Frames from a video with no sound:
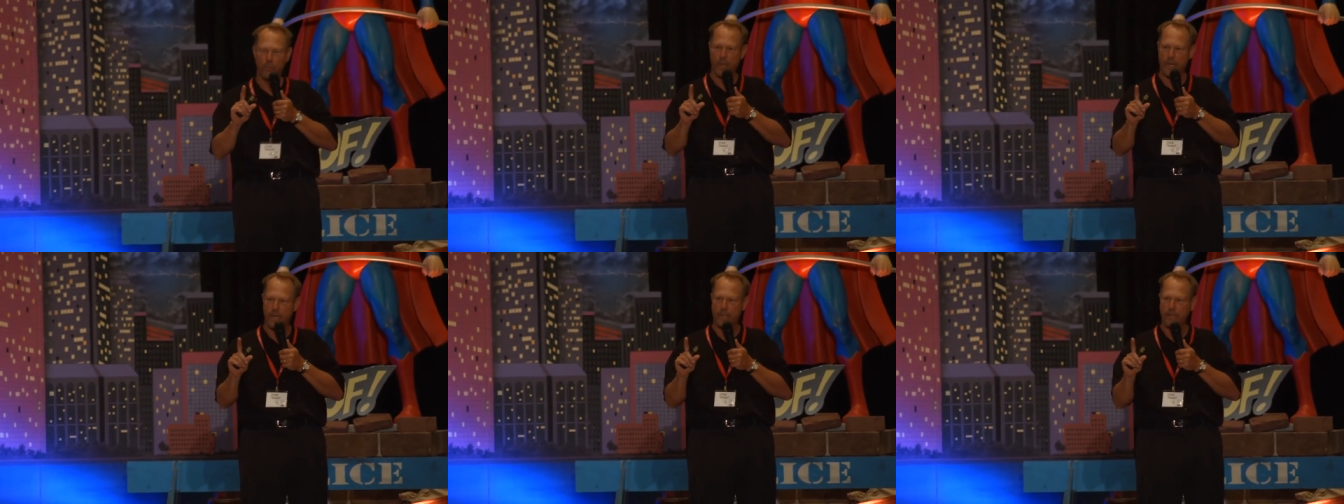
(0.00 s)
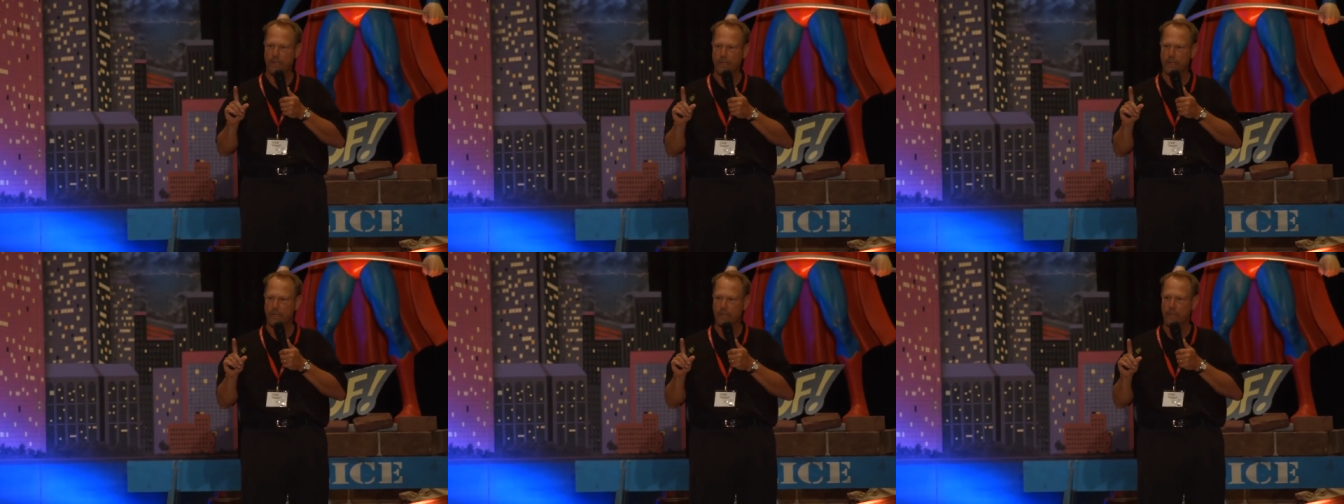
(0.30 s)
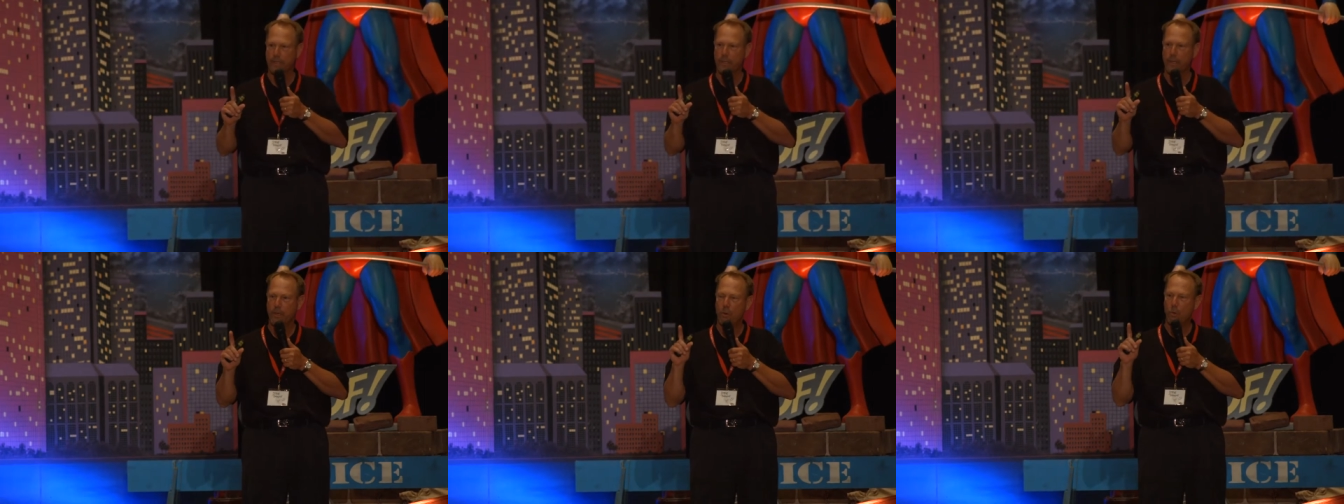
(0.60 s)
What is it?
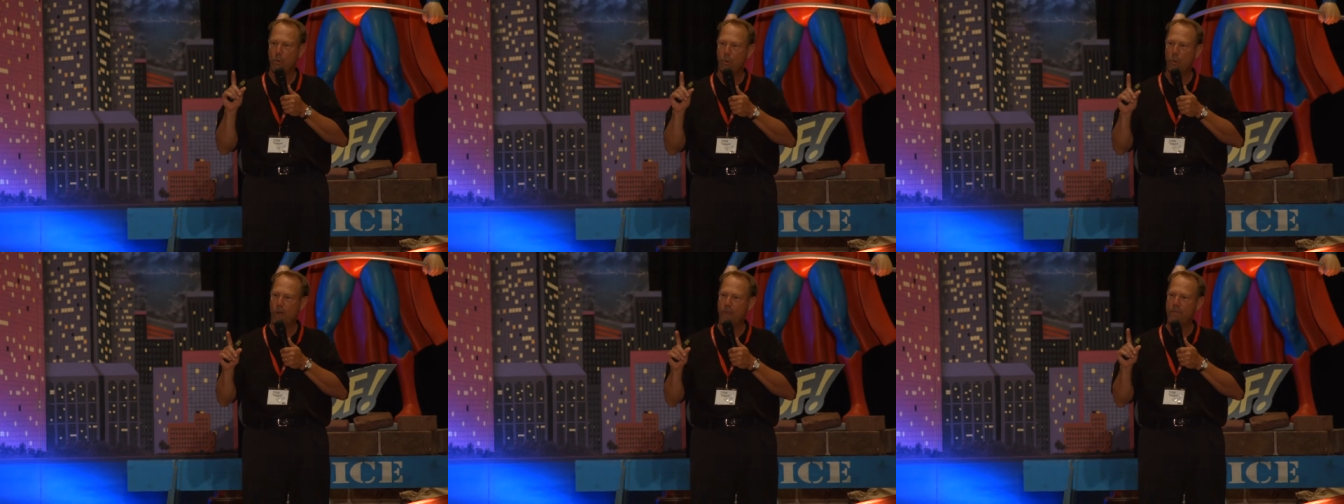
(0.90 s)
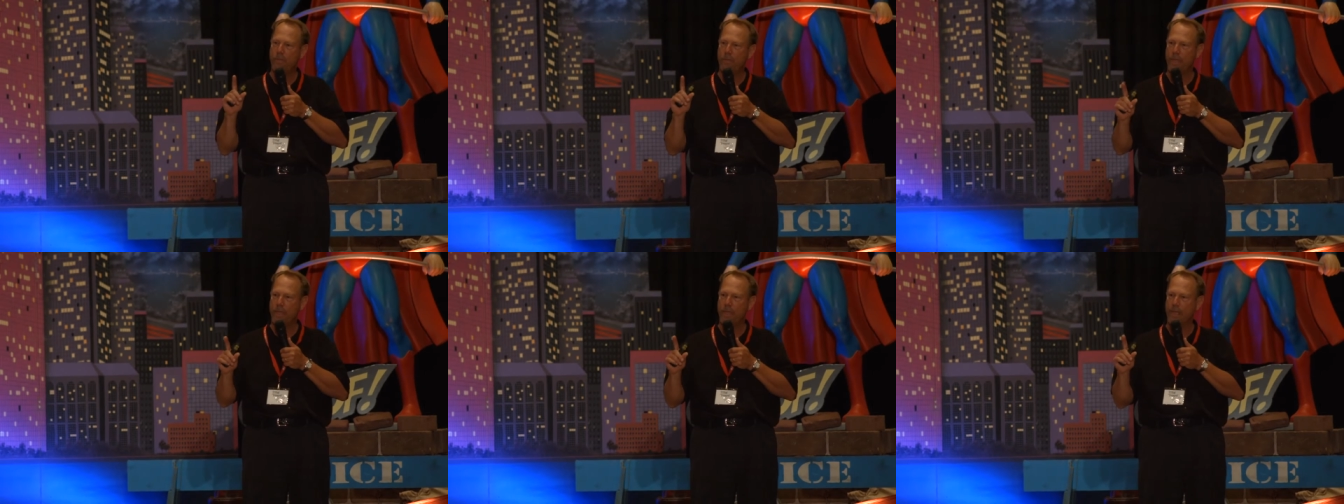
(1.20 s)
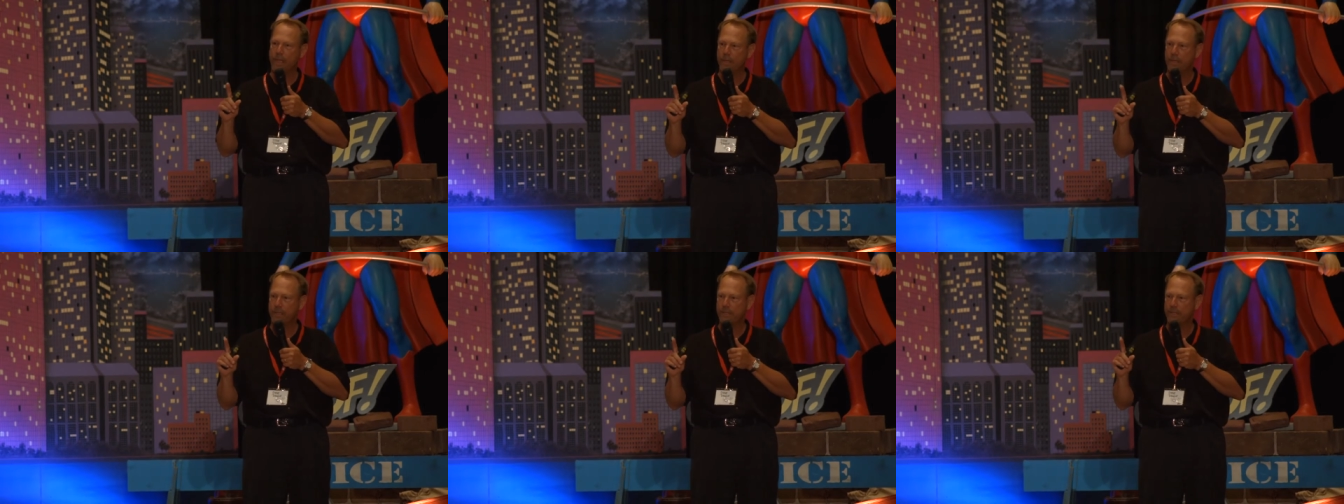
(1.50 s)
One
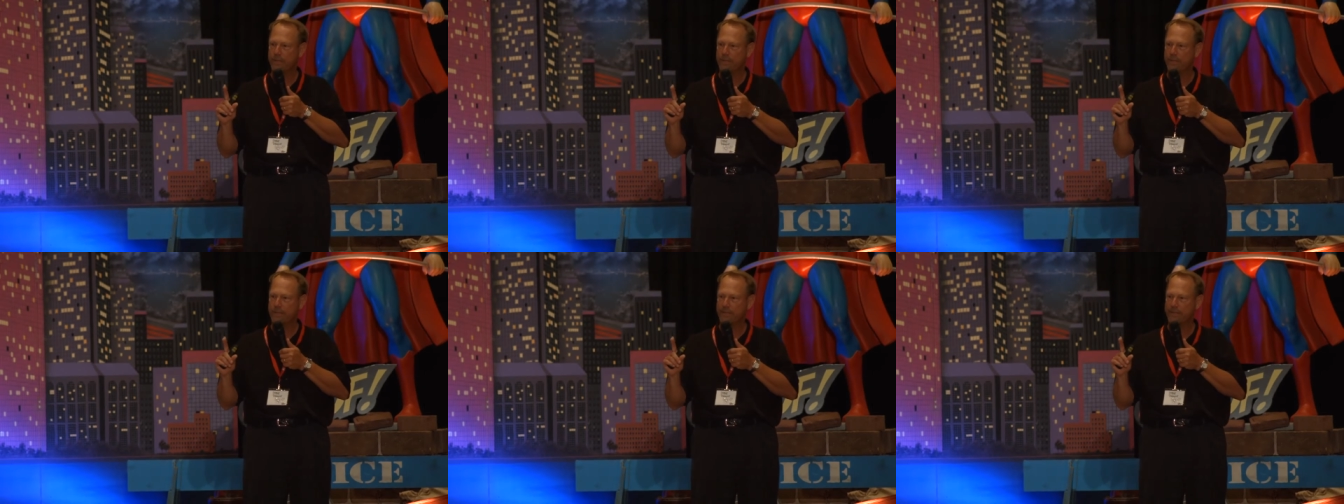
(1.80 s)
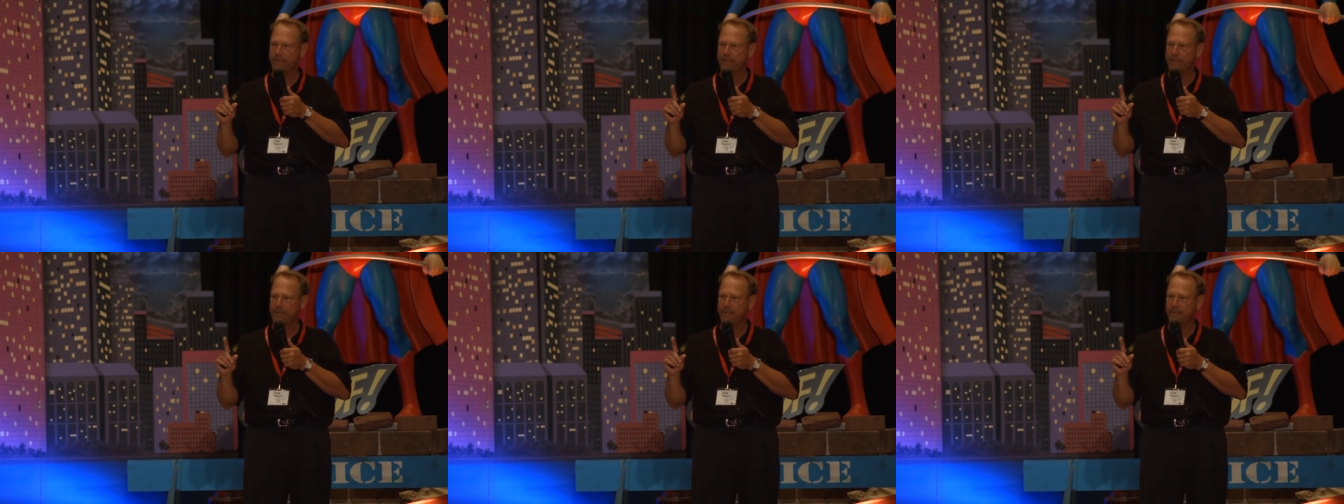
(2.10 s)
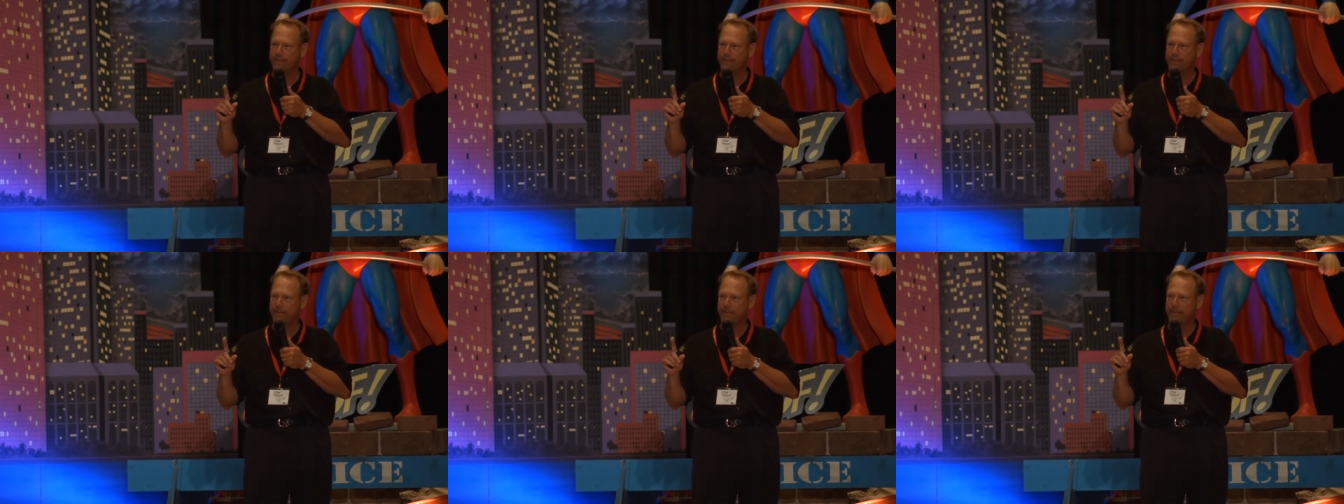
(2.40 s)
thing
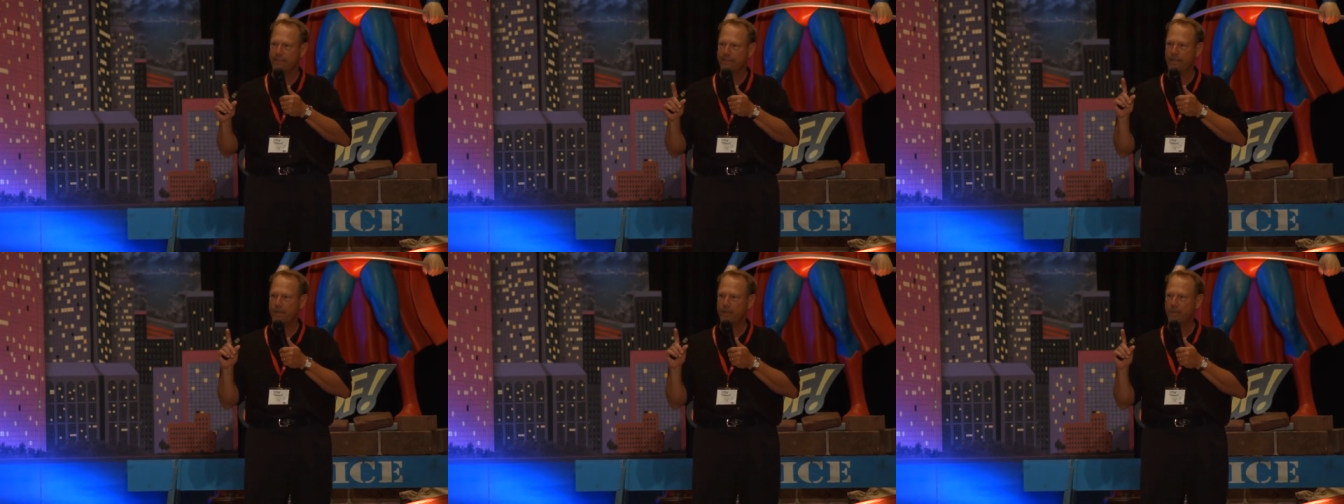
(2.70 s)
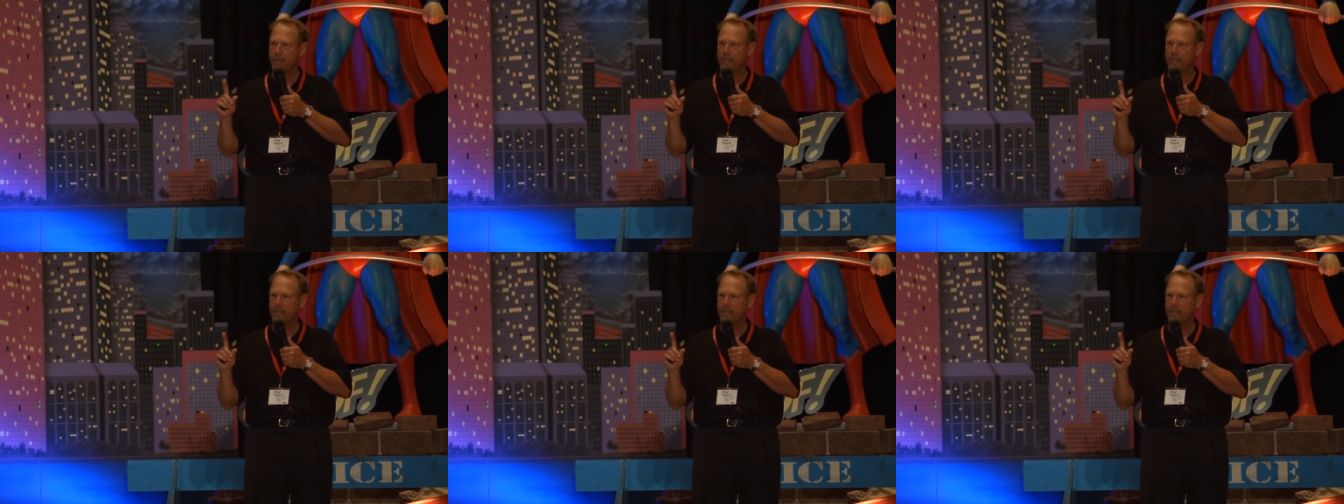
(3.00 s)
that